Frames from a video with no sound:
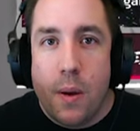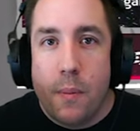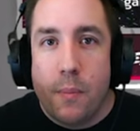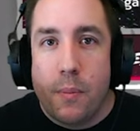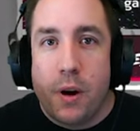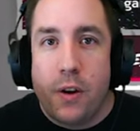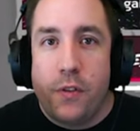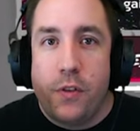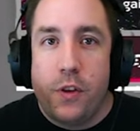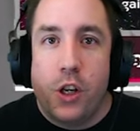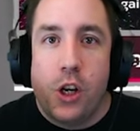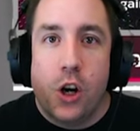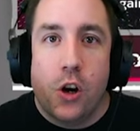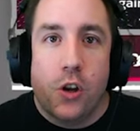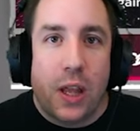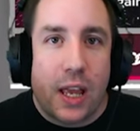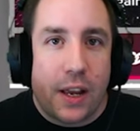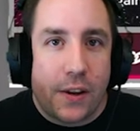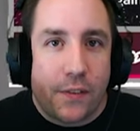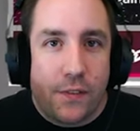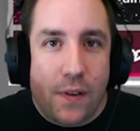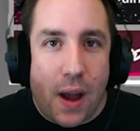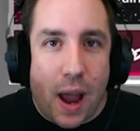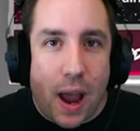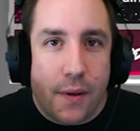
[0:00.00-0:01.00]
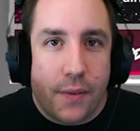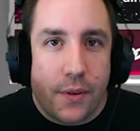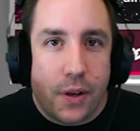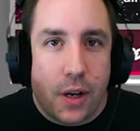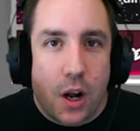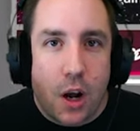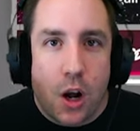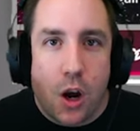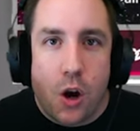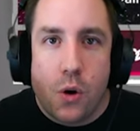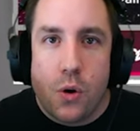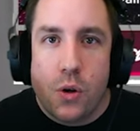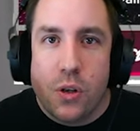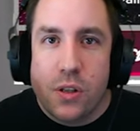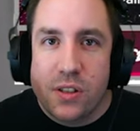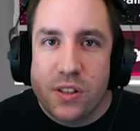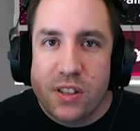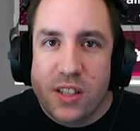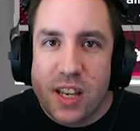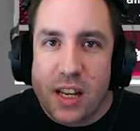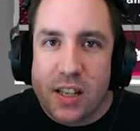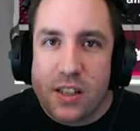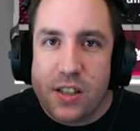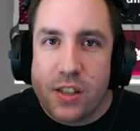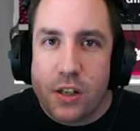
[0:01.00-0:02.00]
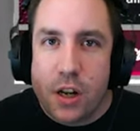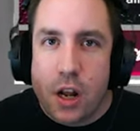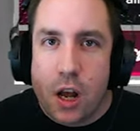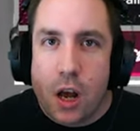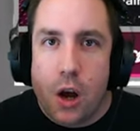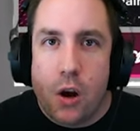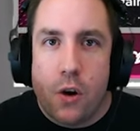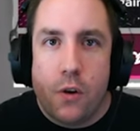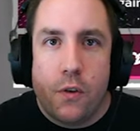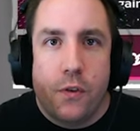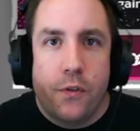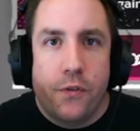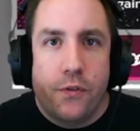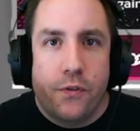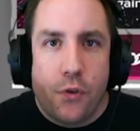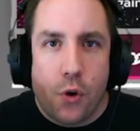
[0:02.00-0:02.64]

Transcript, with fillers: But if you go like five and oh, six and oh,